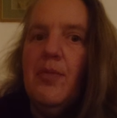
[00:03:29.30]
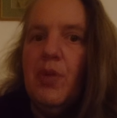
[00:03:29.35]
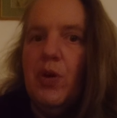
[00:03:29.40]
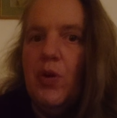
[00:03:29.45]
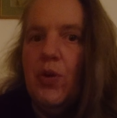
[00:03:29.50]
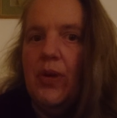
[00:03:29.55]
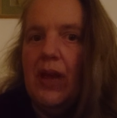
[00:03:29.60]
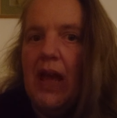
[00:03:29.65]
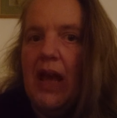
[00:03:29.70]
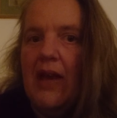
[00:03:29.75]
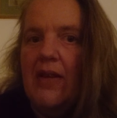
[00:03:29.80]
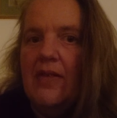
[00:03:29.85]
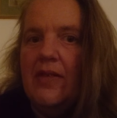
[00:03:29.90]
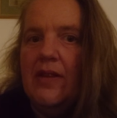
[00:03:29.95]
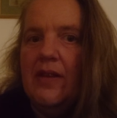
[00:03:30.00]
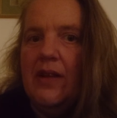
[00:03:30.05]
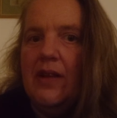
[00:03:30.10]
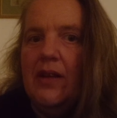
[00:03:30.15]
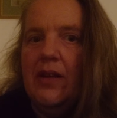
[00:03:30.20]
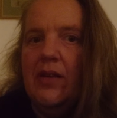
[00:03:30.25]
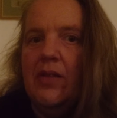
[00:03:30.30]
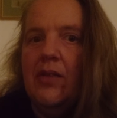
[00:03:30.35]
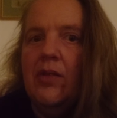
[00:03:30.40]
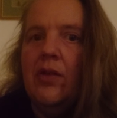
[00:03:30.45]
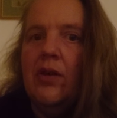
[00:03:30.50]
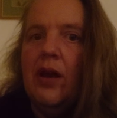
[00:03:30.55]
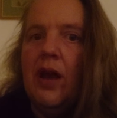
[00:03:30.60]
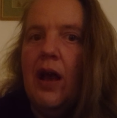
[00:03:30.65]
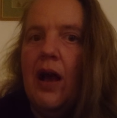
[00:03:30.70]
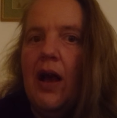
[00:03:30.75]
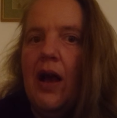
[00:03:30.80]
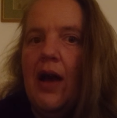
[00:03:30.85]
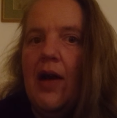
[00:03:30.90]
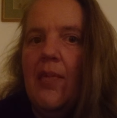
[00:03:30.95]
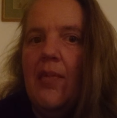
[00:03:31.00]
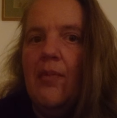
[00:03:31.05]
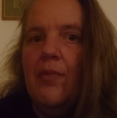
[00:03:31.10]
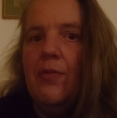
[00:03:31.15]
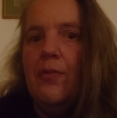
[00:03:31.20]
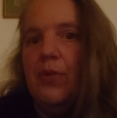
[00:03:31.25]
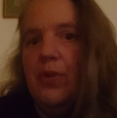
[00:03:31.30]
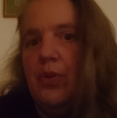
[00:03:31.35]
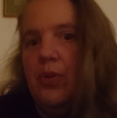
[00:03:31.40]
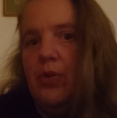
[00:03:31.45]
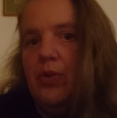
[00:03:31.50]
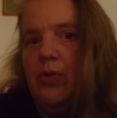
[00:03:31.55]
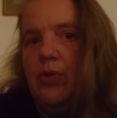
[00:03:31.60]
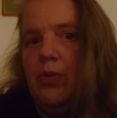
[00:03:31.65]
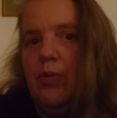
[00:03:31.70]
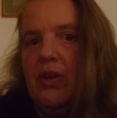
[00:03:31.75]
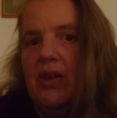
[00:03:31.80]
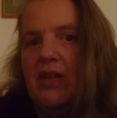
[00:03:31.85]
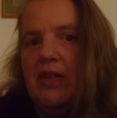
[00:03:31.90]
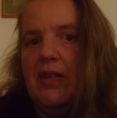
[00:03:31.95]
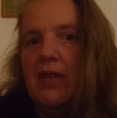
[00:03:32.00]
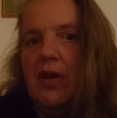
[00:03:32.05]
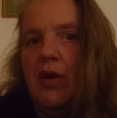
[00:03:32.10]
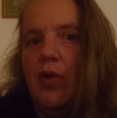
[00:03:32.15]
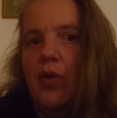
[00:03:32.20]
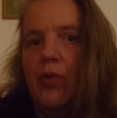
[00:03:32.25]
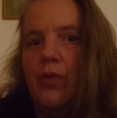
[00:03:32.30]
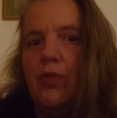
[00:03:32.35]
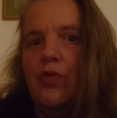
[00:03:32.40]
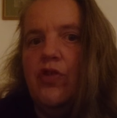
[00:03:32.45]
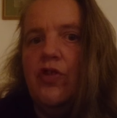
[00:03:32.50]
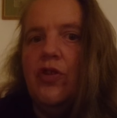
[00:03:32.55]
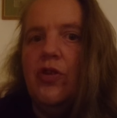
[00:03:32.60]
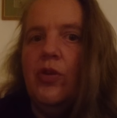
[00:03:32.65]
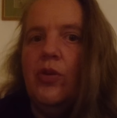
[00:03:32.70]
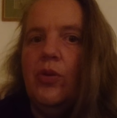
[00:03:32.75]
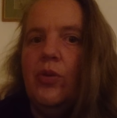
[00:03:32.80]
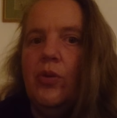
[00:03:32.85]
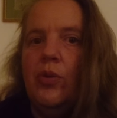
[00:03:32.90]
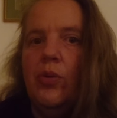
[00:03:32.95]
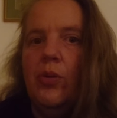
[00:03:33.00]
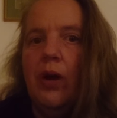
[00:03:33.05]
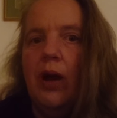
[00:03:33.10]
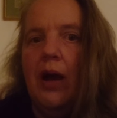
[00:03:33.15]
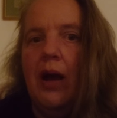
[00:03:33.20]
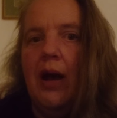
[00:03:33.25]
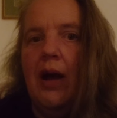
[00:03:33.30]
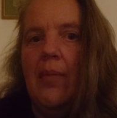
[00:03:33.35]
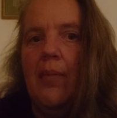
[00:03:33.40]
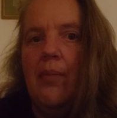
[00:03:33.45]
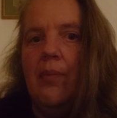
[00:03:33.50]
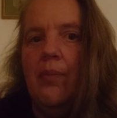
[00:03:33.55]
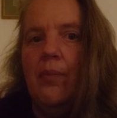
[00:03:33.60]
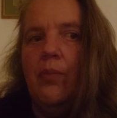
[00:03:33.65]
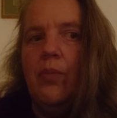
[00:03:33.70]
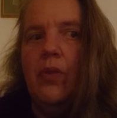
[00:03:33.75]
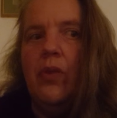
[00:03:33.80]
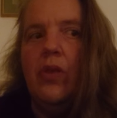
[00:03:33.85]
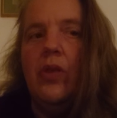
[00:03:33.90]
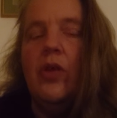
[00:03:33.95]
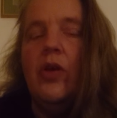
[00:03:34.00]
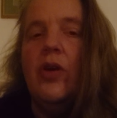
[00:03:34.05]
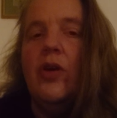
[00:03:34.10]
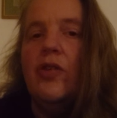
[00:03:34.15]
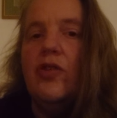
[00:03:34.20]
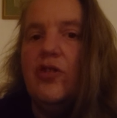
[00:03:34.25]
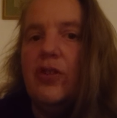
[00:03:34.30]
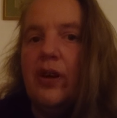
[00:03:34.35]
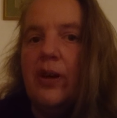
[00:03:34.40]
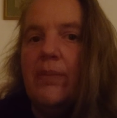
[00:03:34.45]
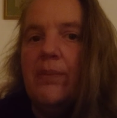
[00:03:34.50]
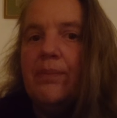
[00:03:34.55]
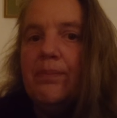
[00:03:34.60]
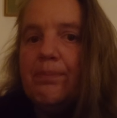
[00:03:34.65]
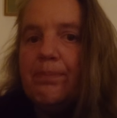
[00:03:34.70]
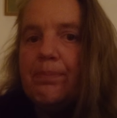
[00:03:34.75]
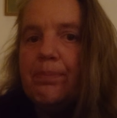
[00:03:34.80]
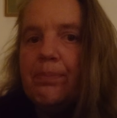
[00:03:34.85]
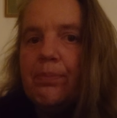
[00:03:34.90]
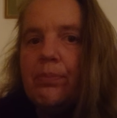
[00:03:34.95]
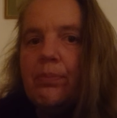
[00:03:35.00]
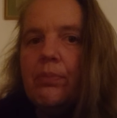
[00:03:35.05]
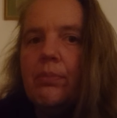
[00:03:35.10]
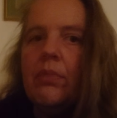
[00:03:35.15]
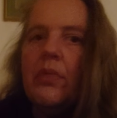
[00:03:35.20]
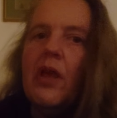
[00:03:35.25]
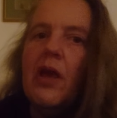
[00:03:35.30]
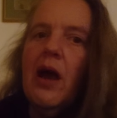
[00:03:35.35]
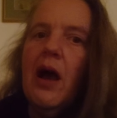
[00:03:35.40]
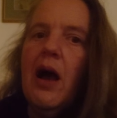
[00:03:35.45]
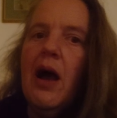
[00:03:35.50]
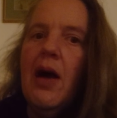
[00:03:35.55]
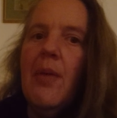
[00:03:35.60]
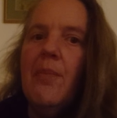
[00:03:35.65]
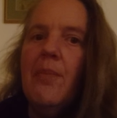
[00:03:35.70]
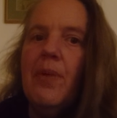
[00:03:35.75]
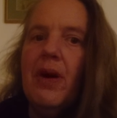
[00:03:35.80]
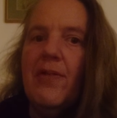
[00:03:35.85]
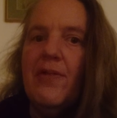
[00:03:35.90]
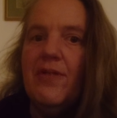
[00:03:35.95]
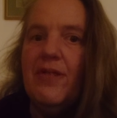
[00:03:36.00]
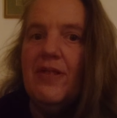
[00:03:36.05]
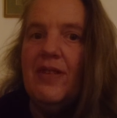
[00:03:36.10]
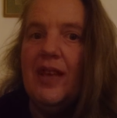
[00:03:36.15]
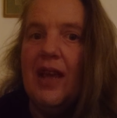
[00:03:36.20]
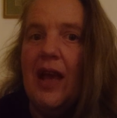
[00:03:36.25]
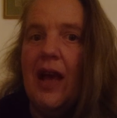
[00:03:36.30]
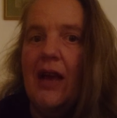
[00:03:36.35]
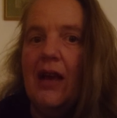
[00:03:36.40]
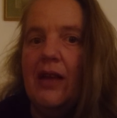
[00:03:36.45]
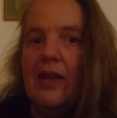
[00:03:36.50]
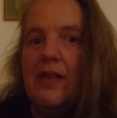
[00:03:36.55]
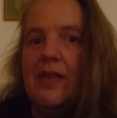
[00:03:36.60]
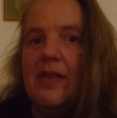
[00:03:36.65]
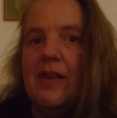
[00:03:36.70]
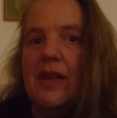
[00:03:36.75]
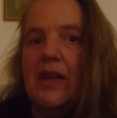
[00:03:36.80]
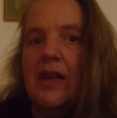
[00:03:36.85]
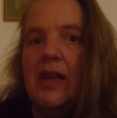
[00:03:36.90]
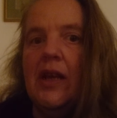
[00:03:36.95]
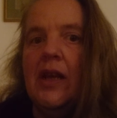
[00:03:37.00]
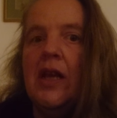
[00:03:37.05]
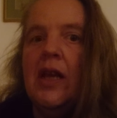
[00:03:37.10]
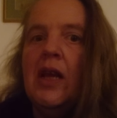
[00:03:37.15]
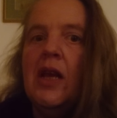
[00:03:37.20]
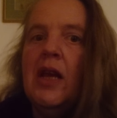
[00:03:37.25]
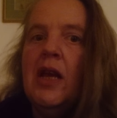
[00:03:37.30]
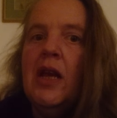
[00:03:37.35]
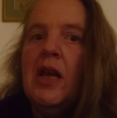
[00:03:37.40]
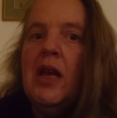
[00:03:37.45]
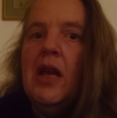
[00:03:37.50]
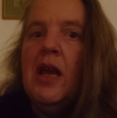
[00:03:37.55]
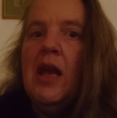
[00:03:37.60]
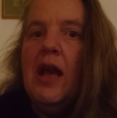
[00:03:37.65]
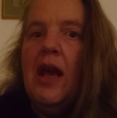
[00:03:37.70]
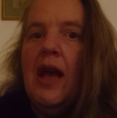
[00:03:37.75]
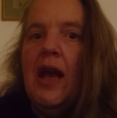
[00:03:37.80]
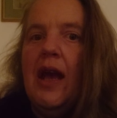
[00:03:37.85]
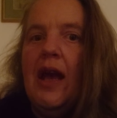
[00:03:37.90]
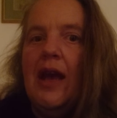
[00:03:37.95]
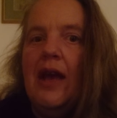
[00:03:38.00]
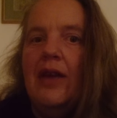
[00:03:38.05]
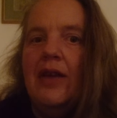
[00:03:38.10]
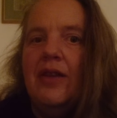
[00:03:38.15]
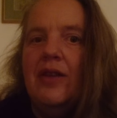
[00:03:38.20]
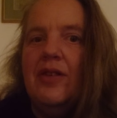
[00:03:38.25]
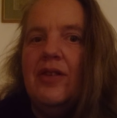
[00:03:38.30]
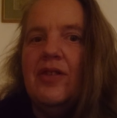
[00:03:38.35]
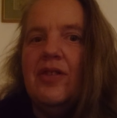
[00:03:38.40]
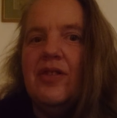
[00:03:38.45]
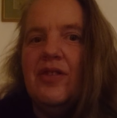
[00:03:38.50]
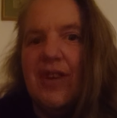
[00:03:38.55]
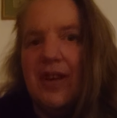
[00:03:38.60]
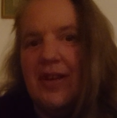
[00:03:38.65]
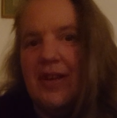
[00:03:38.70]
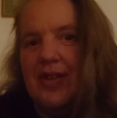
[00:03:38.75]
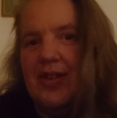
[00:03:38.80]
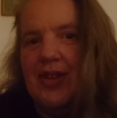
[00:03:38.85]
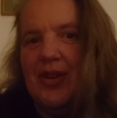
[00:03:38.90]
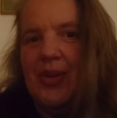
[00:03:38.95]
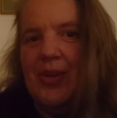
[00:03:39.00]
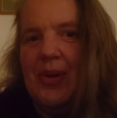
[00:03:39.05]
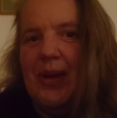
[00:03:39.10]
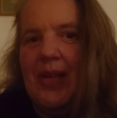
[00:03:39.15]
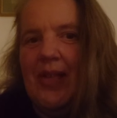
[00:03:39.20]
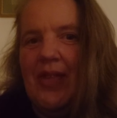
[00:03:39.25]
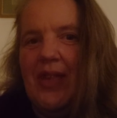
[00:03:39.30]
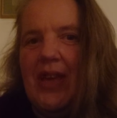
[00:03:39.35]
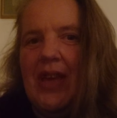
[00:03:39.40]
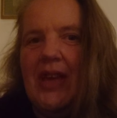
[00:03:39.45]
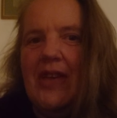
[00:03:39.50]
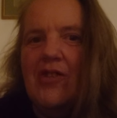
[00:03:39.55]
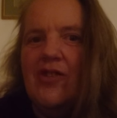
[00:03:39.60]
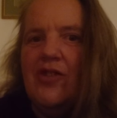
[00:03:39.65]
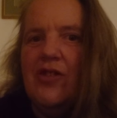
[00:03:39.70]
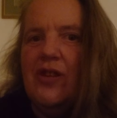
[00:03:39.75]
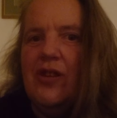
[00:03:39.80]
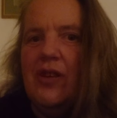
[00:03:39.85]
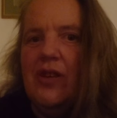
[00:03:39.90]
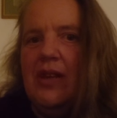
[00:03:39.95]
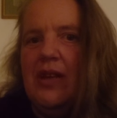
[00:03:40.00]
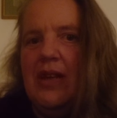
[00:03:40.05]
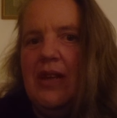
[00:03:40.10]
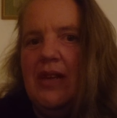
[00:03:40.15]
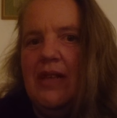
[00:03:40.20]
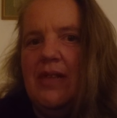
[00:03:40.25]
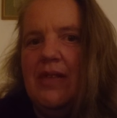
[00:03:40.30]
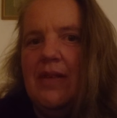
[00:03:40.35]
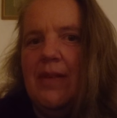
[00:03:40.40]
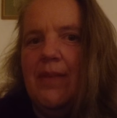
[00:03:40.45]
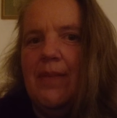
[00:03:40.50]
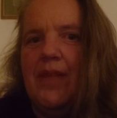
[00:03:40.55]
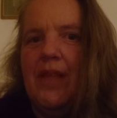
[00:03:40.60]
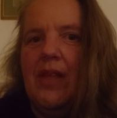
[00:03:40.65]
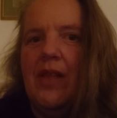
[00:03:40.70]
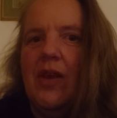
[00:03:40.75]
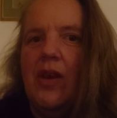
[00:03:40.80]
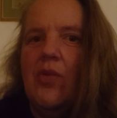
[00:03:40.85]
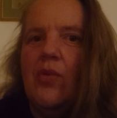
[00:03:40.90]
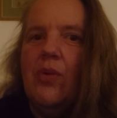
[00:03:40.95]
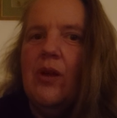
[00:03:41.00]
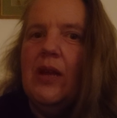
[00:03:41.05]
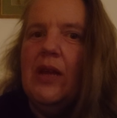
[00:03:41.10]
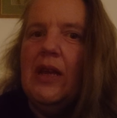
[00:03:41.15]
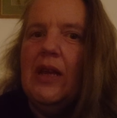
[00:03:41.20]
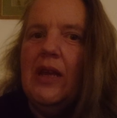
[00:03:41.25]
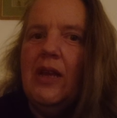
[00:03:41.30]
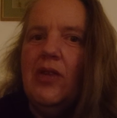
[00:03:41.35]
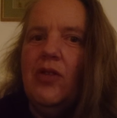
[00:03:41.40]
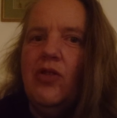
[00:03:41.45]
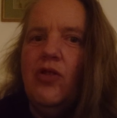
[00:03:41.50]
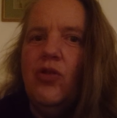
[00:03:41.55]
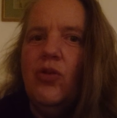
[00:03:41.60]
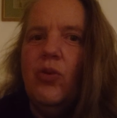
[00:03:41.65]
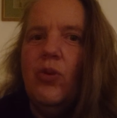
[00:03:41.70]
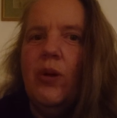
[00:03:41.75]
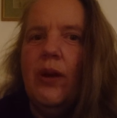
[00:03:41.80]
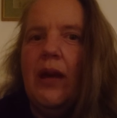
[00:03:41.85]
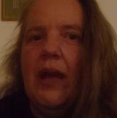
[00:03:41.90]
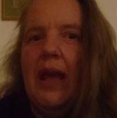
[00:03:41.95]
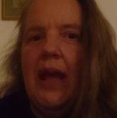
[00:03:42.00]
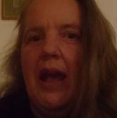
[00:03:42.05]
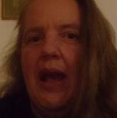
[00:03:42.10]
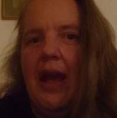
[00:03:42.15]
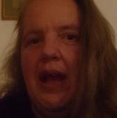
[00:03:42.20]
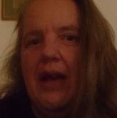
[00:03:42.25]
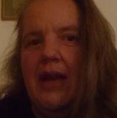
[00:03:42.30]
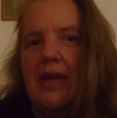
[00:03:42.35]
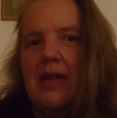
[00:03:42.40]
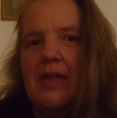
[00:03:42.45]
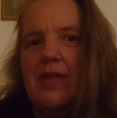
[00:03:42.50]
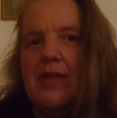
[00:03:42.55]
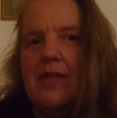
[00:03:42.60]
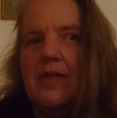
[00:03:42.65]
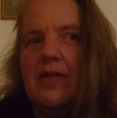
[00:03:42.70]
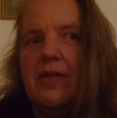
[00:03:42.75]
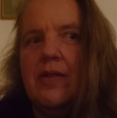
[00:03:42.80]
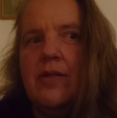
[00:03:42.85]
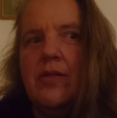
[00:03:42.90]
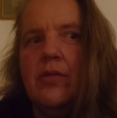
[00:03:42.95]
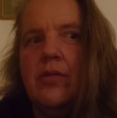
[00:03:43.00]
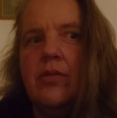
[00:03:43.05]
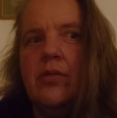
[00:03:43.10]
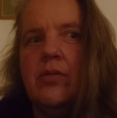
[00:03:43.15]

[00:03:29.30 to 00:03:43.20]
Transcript: creating food for myself to nurture my physicality. And dancing around the kitchen is something that I really enjoy, and it's